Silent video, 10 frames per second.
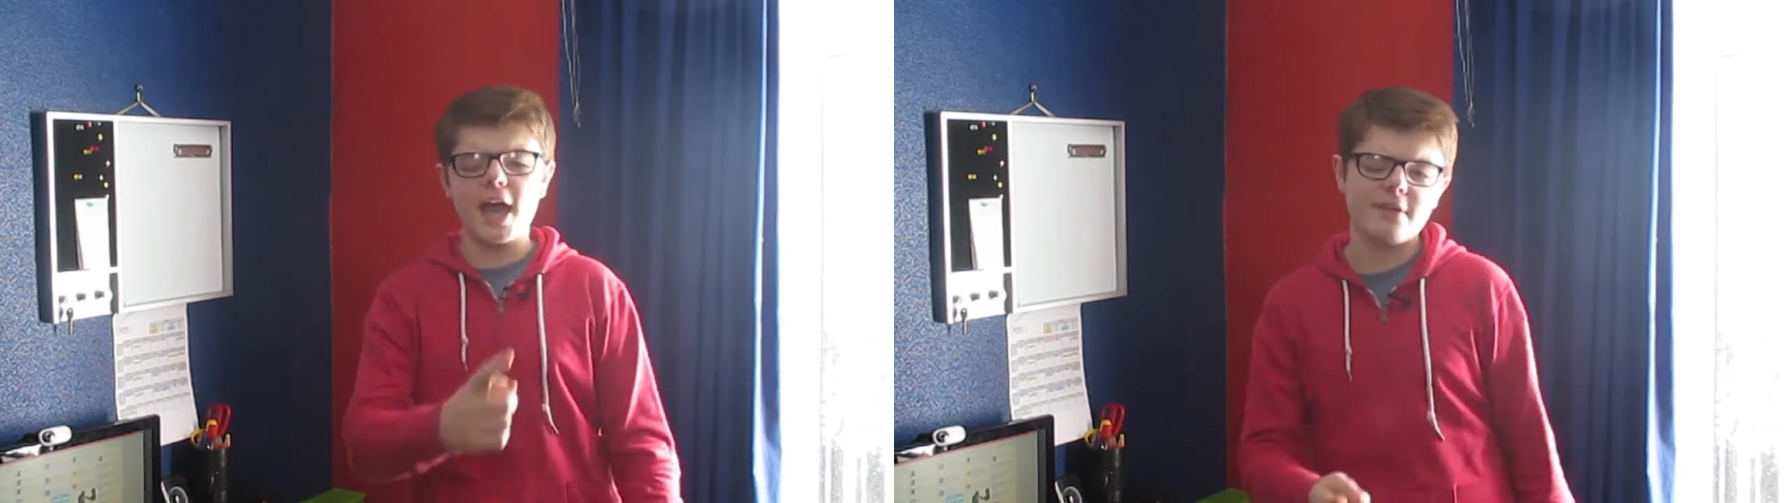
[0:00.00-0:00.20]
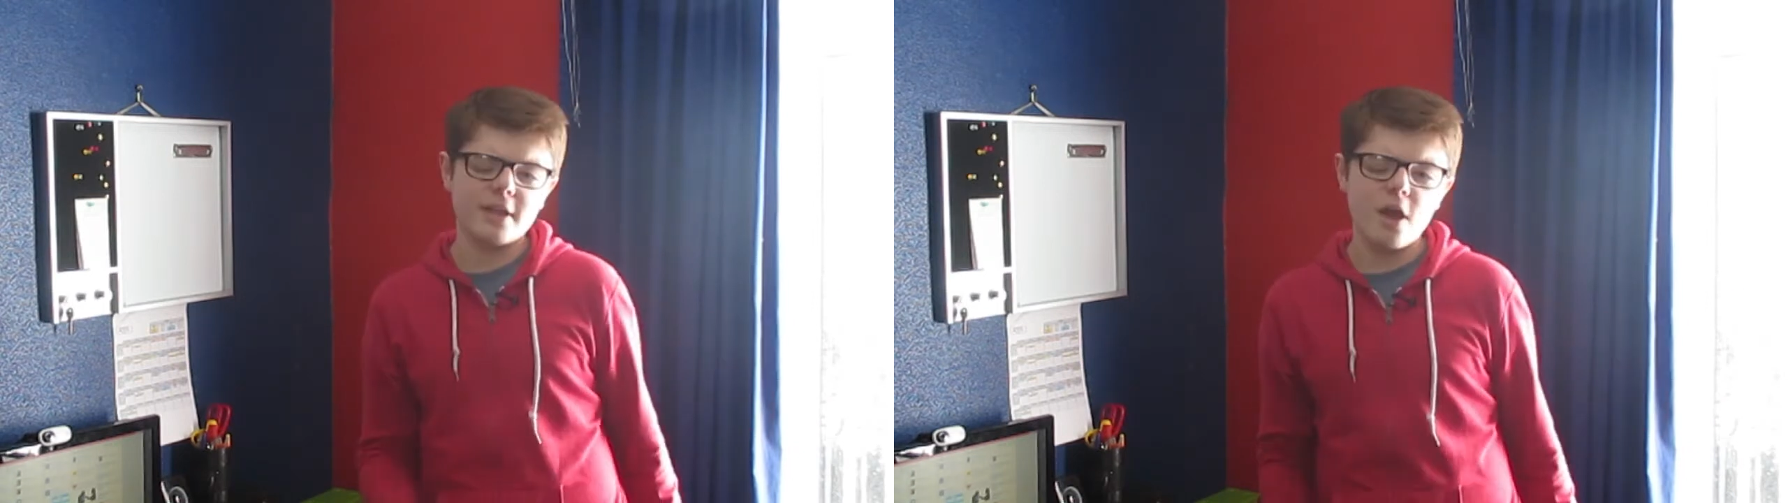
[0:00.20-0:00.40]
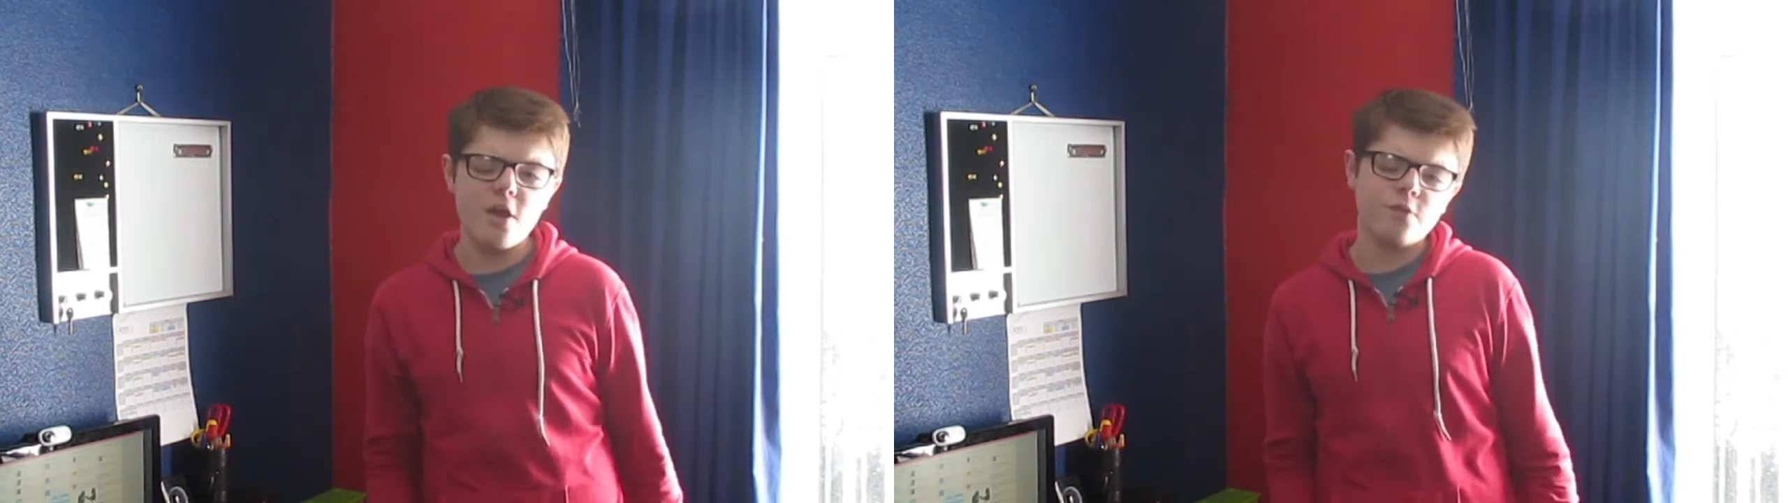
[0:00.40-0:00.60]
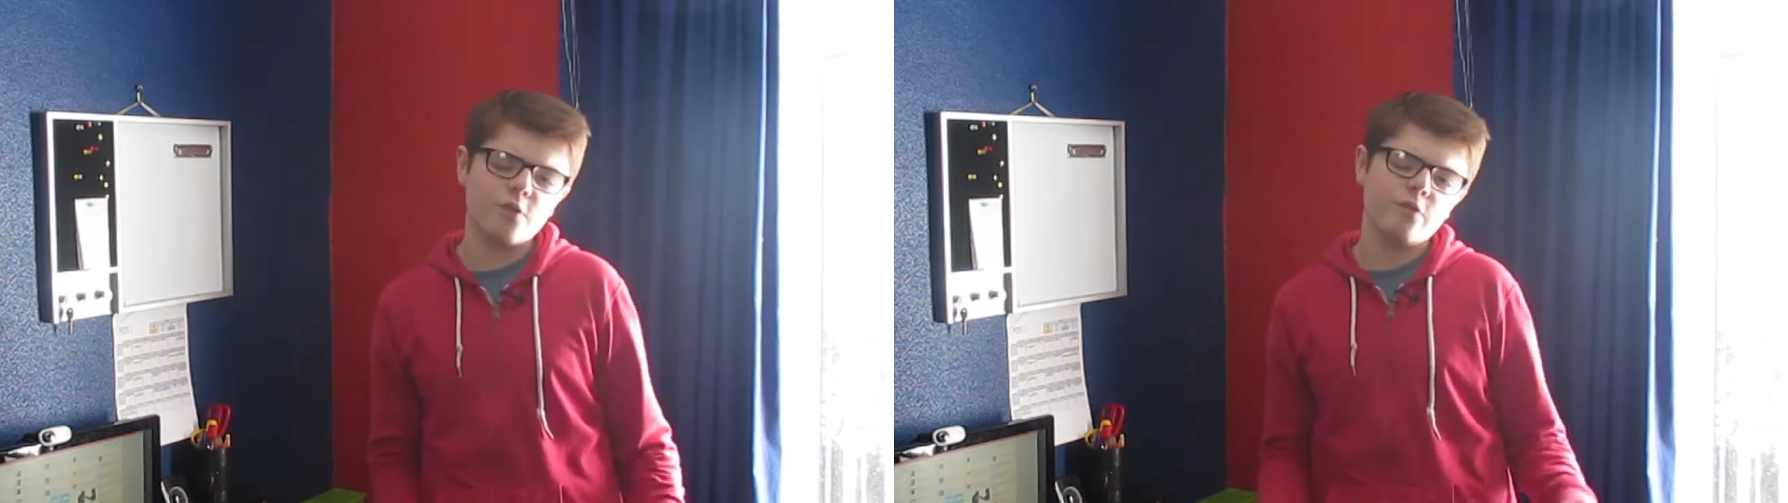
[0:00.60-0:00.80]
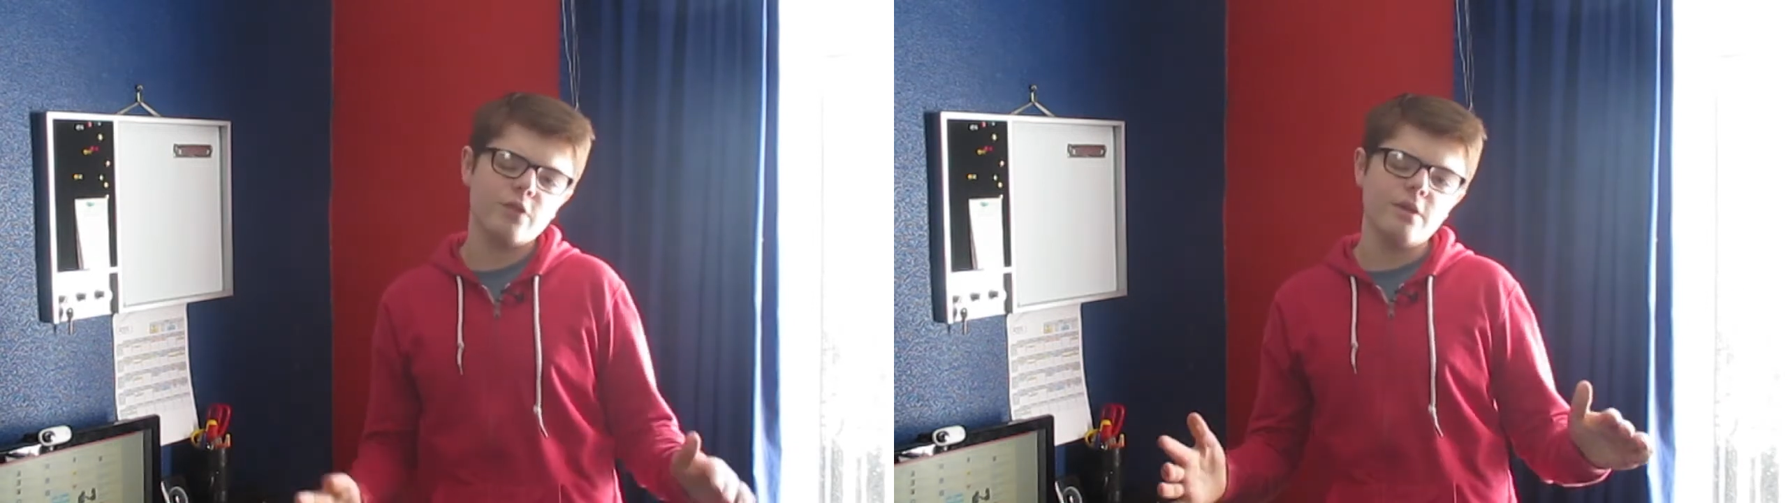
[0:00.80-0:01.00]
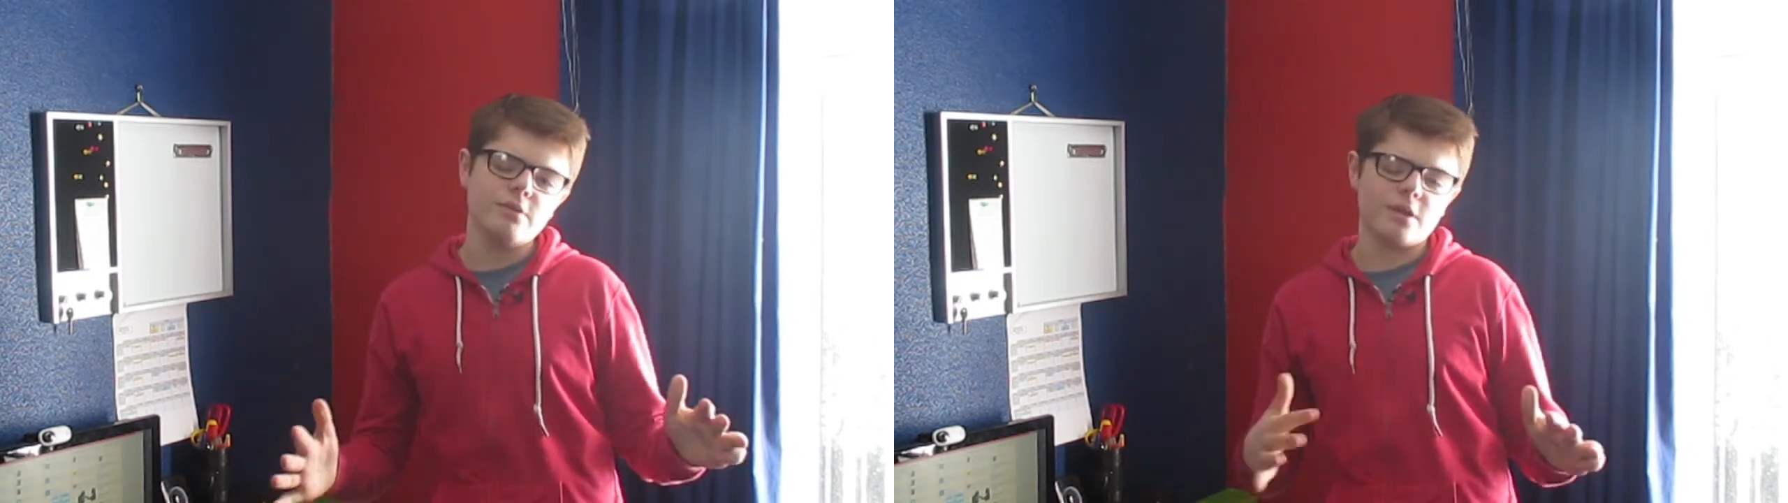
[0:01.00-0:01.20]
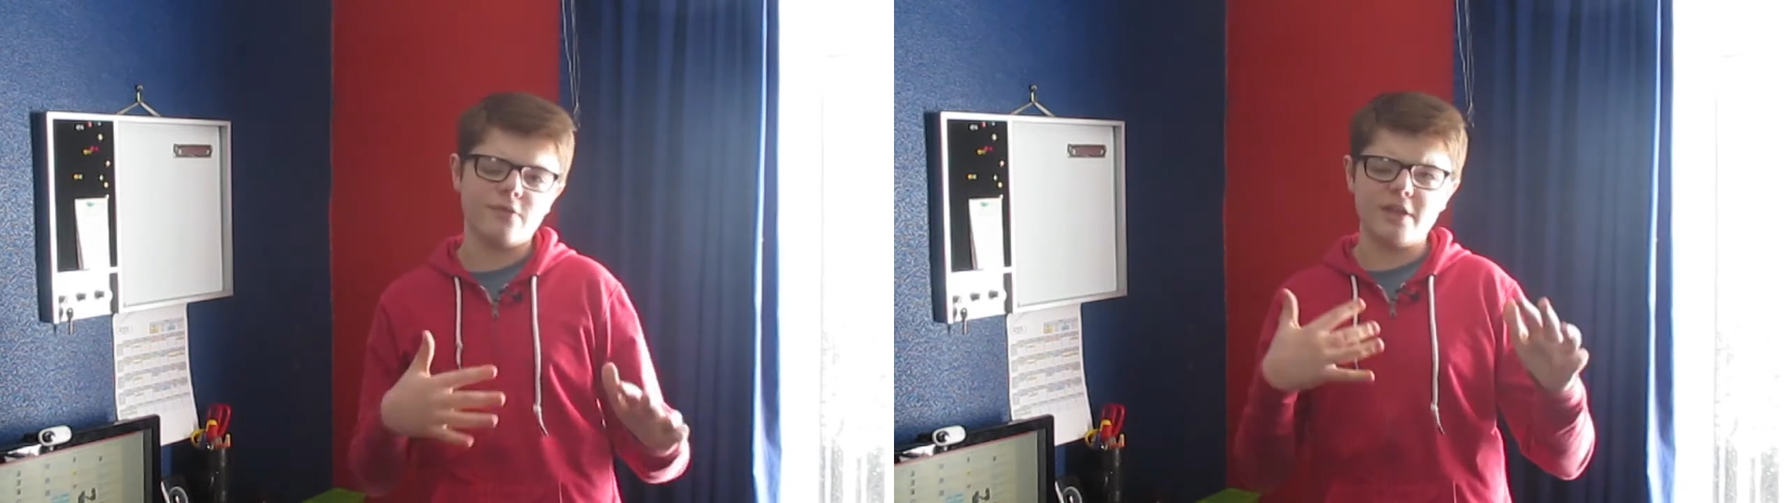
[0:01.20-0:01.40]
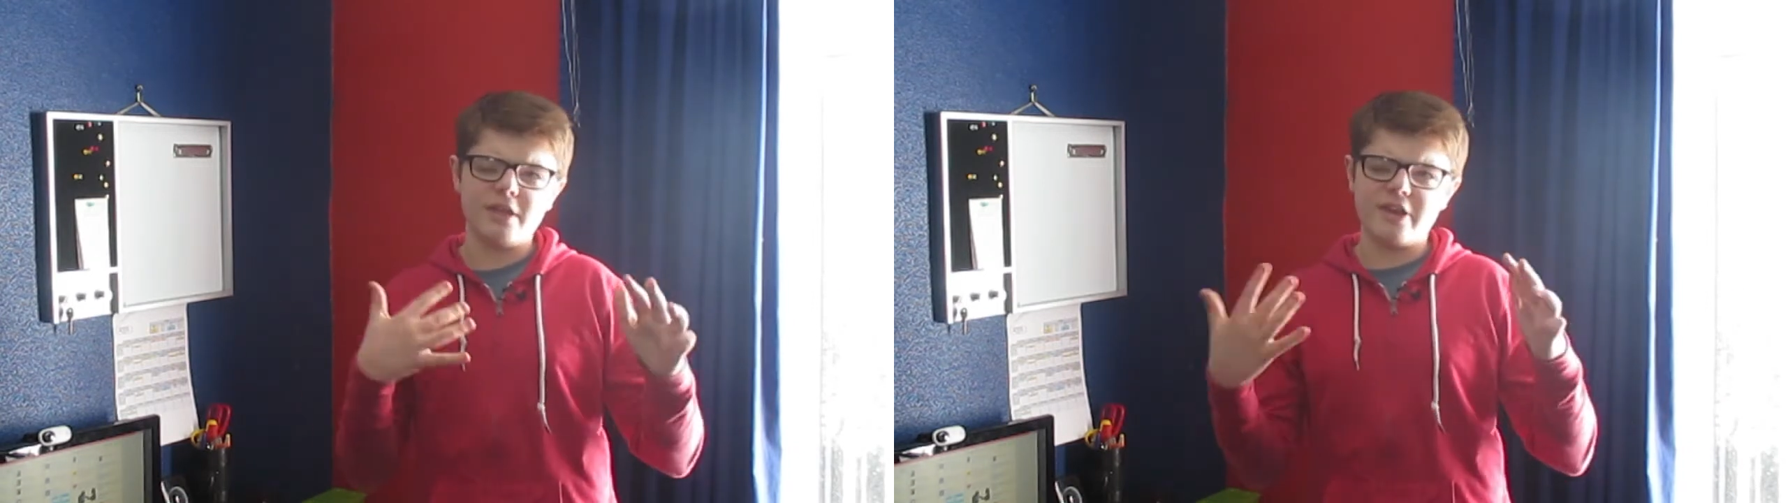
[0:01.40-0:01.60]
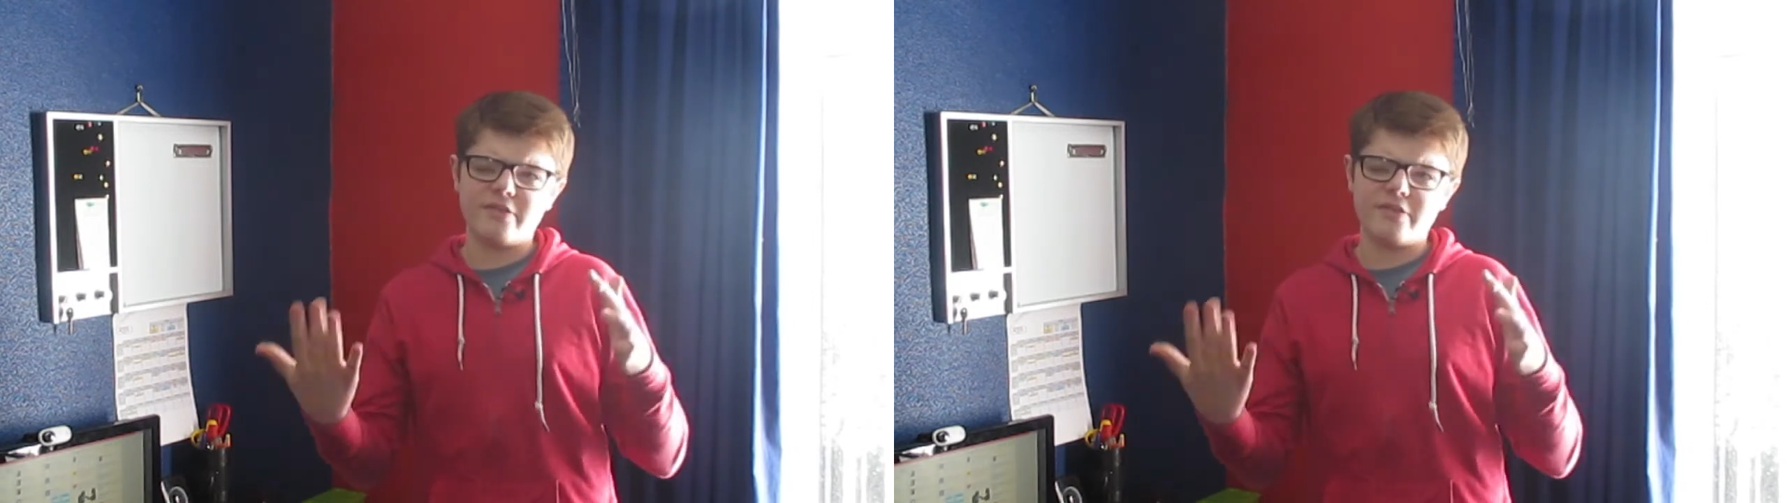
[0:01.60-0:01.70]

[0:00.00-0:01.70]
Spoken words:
and the overall use of the